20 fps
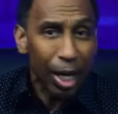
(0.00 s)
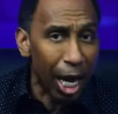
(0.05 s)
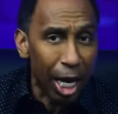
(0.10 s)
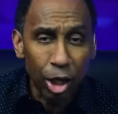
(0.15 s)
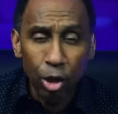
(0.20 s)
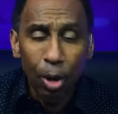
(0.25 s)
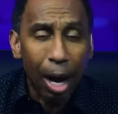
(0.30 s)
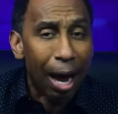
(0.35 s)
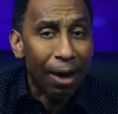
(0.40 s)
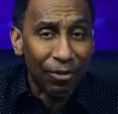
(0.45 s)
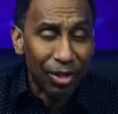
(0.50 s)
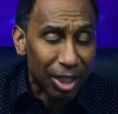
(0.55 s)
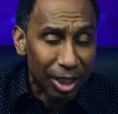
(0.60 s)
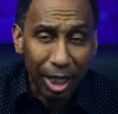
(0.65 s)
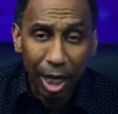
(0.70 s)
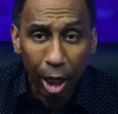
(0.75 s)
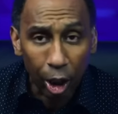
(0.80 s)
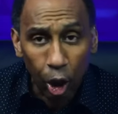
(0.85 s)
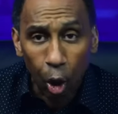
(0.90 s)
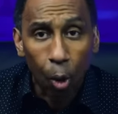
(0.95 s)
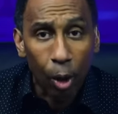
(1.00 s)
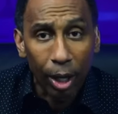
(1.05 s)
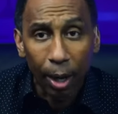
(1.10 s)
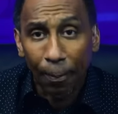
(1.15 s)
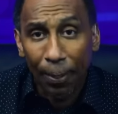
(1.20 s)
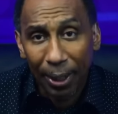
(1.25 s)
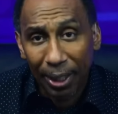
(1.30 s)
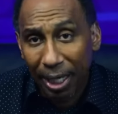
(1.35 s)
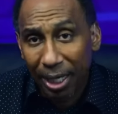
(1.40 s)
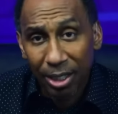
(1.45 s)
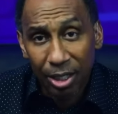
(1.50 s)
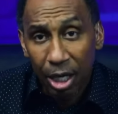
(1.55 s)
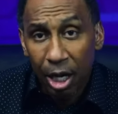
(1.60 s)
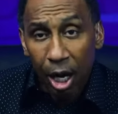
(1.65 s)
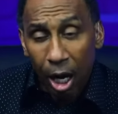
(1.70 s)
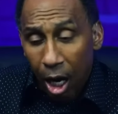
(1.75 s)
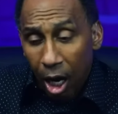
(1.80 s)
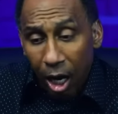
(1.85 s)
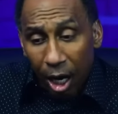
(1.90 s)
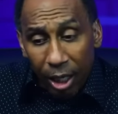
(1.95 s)
and you obviously are going up against
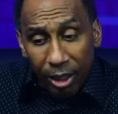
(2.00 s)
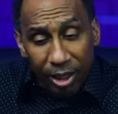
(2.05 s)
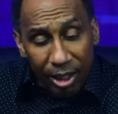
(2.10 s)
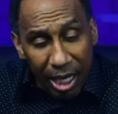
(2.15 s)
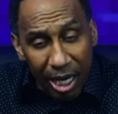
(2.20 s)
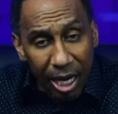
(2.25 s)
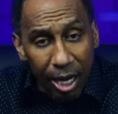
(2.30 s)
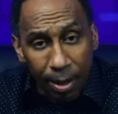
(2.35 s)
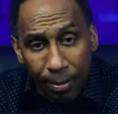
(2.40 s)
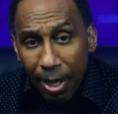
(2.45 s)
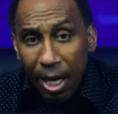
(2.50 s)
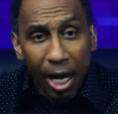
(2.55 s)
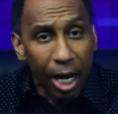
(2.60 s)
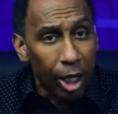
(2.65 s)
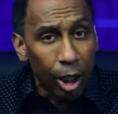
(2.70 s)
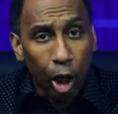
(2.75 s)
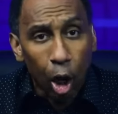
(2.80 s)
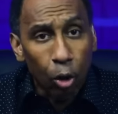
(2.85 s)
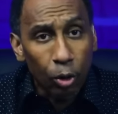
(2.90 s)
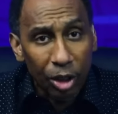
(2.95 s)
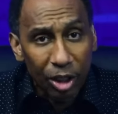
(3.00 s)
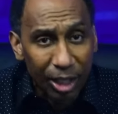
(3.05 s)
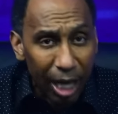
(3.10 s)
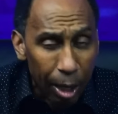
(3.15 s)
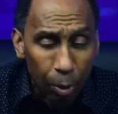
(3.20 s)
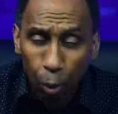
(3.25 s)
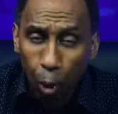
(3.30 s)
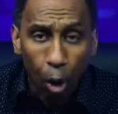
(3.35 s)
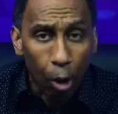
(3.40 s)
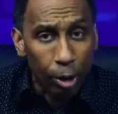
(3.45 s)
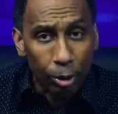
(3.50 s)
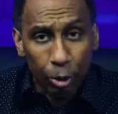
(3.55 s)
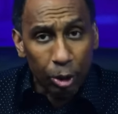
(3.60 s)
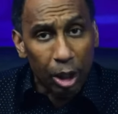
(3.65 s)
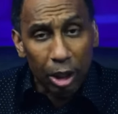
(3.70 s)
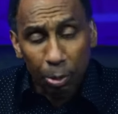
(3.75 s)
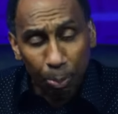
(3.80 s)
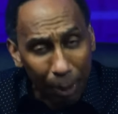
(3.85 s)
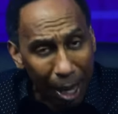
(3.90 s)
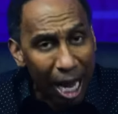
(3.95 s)
a team in the Golden State Warriors
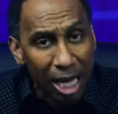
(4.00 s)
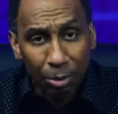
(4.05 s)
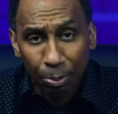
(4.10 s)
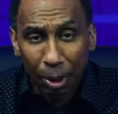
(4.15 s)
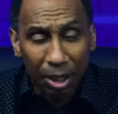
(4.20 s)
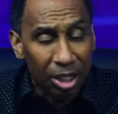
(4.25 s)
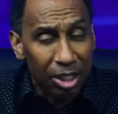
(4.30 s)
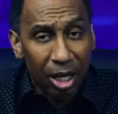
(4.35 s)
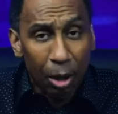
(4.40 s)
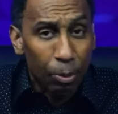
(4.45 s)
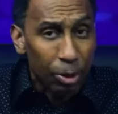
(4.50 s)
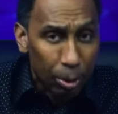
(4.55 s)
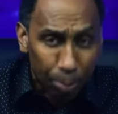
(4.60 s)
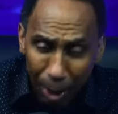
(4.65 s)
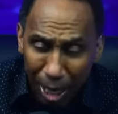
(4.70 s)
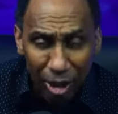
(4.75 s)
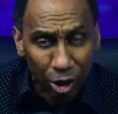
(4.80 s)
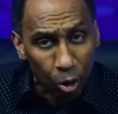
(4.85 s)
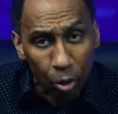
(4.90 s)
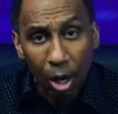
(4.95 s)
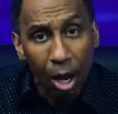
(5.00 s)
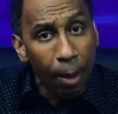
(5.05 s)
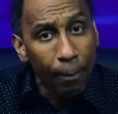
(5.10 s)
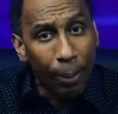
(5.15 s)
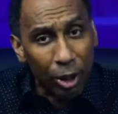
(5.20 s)
with the Splash Brothers that was special,